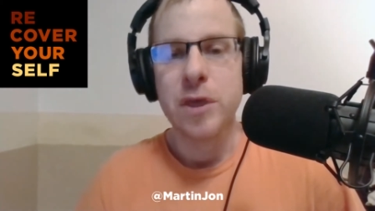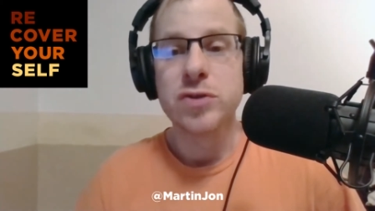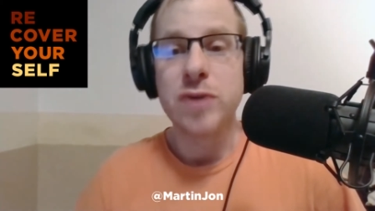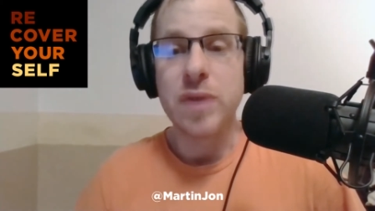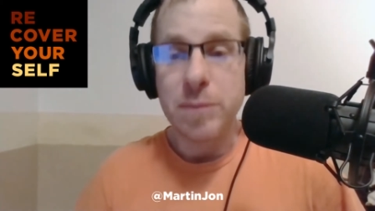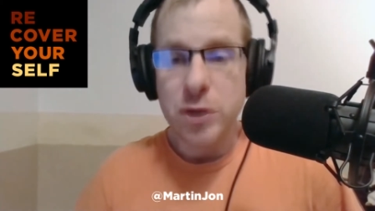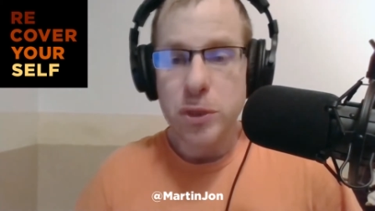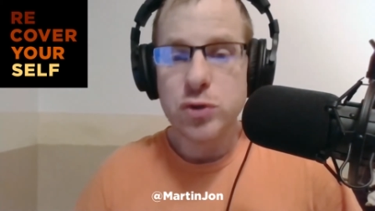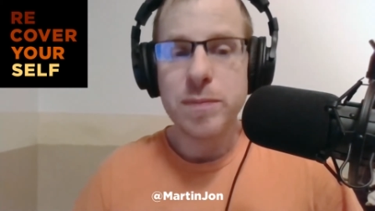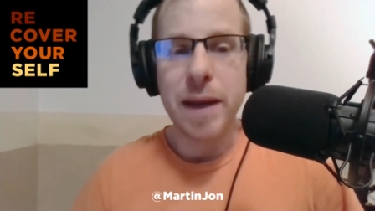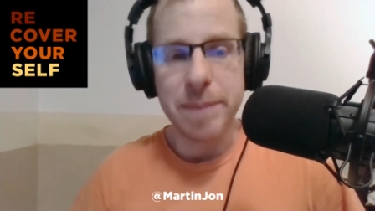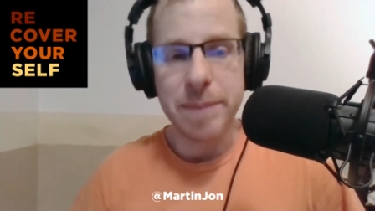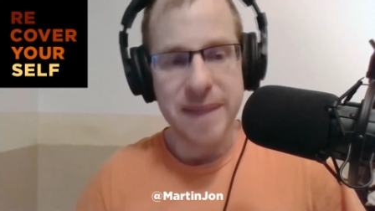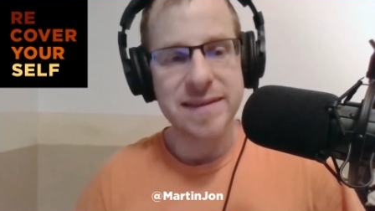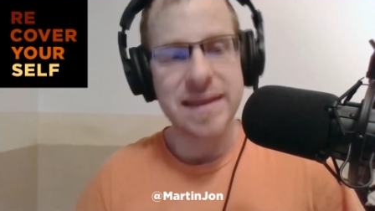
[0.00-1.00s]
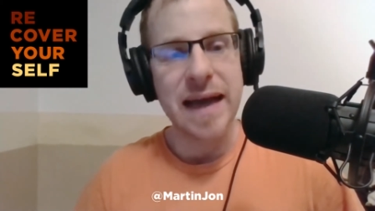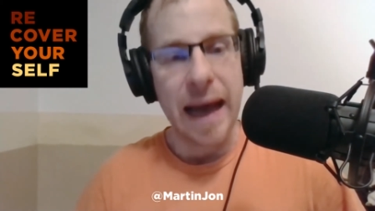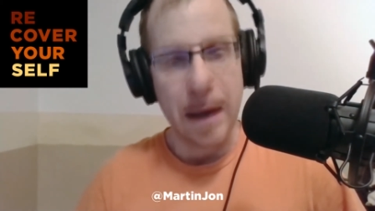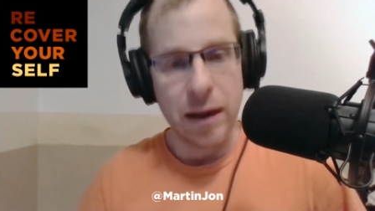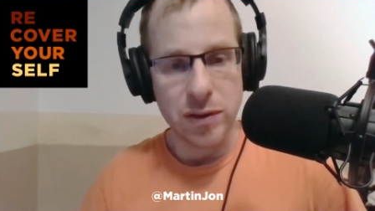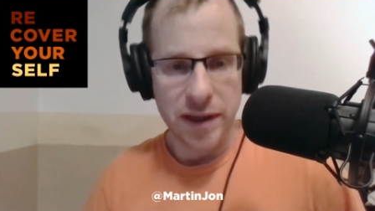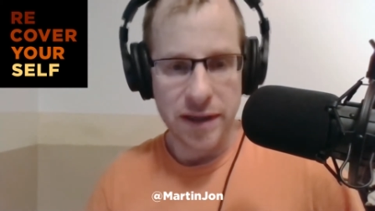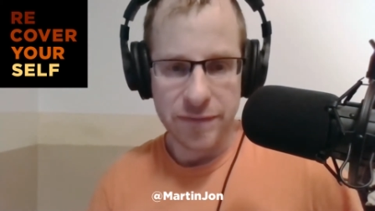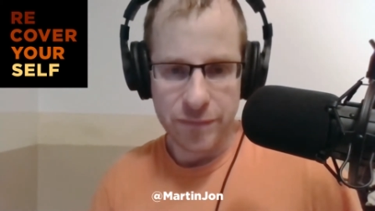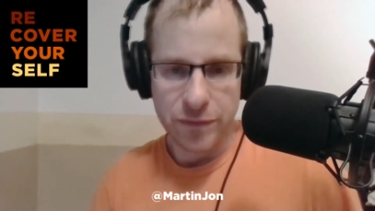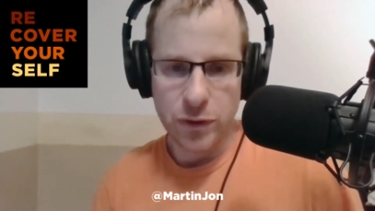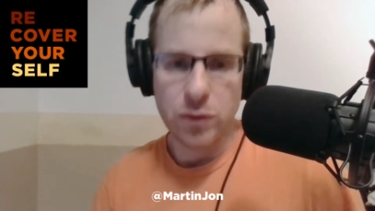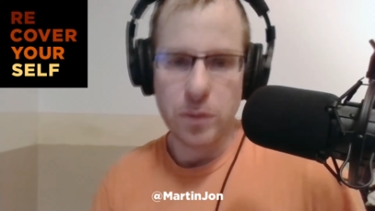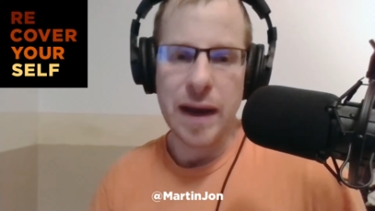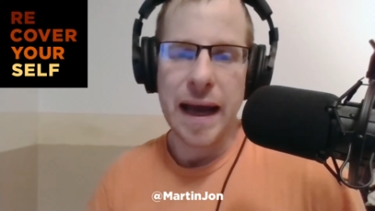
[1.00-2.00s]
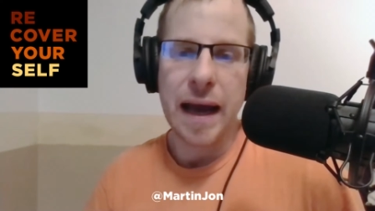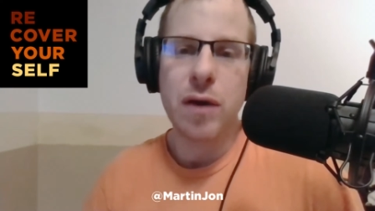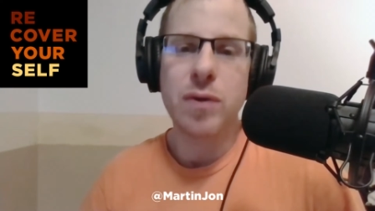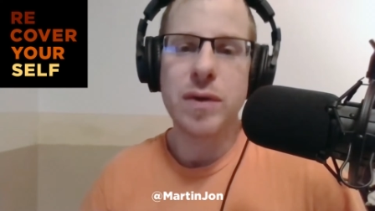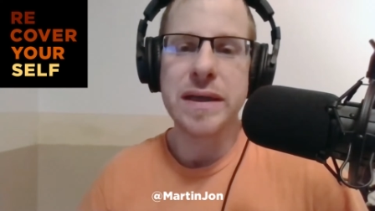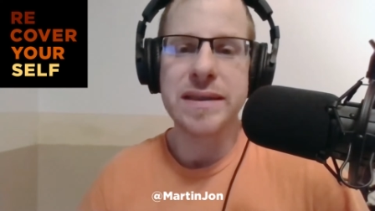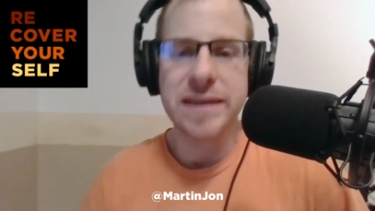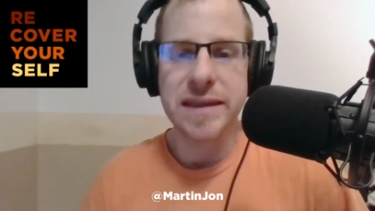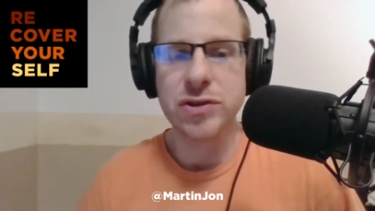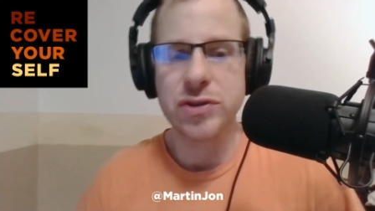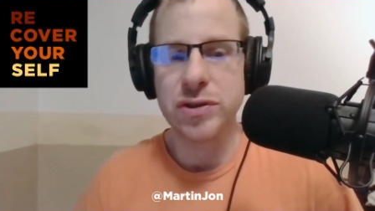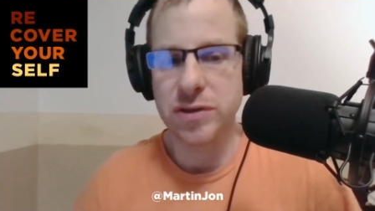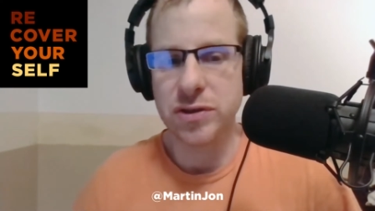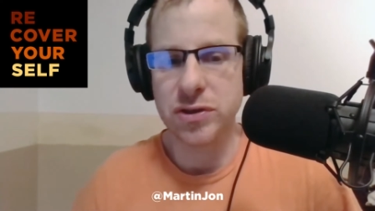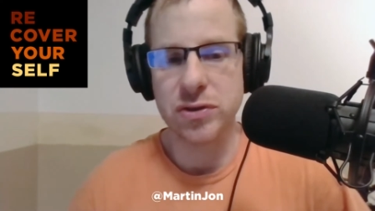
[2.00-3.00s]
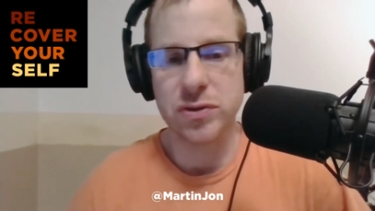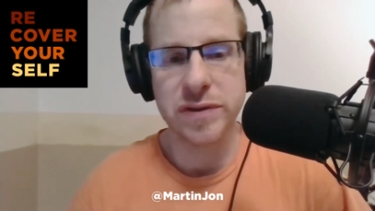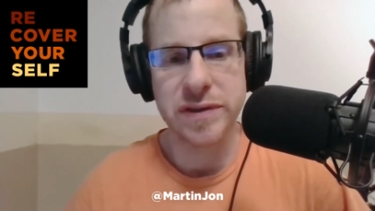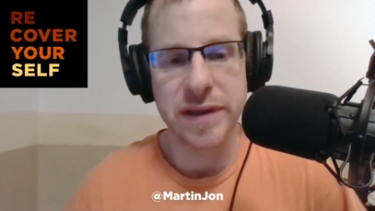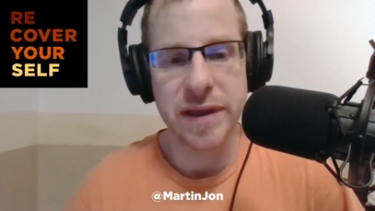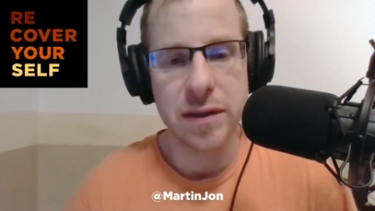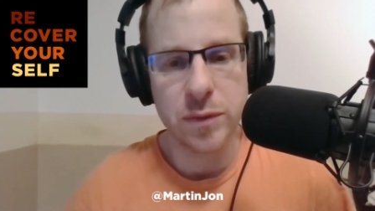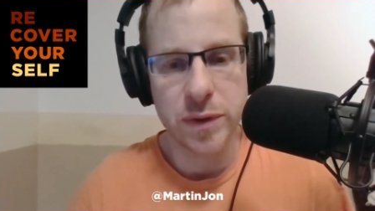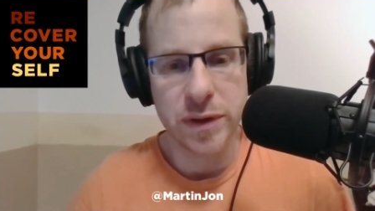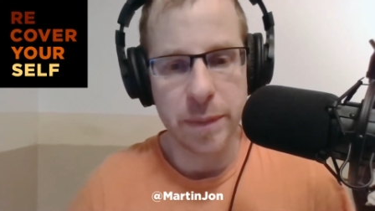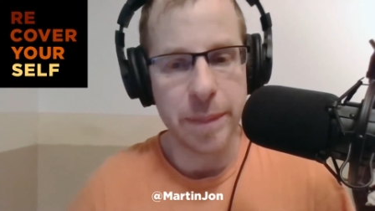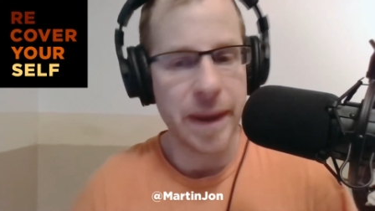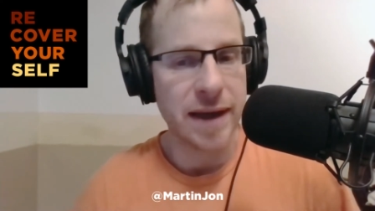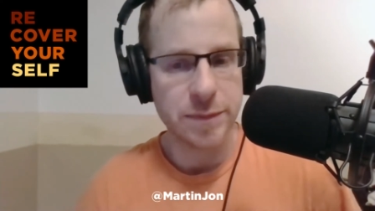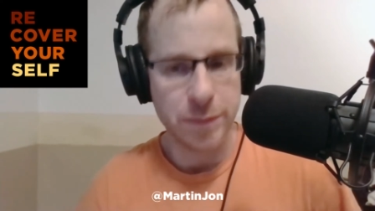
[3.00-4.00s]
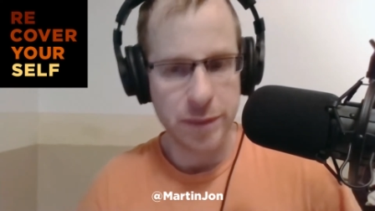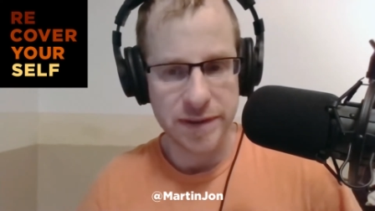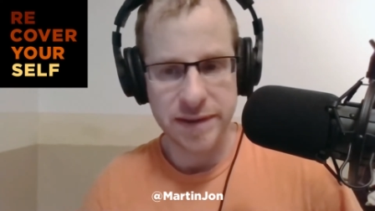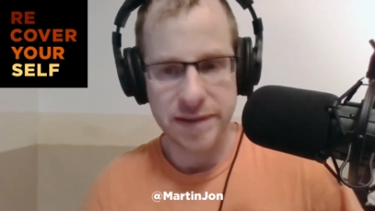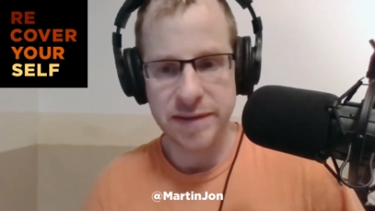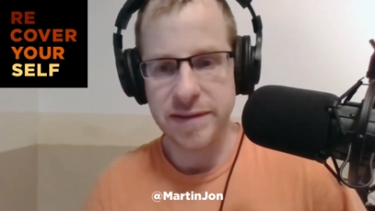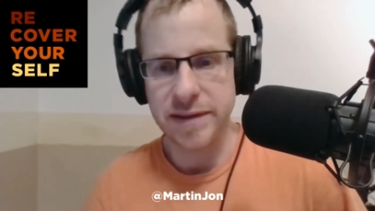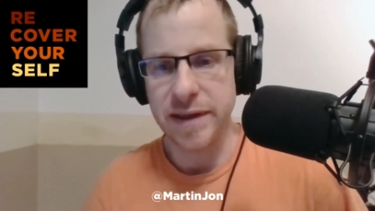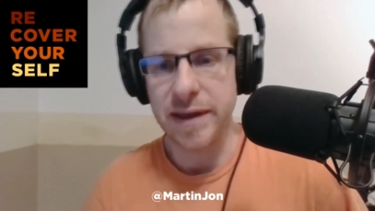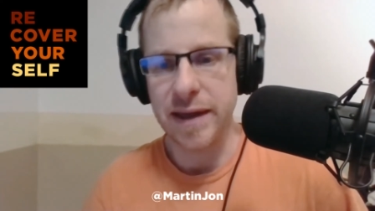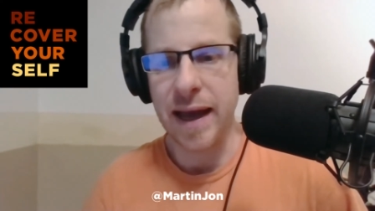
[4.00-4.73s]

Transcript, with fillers: So I'm going to do my best to outline for you how addiction is associated with the past presidency,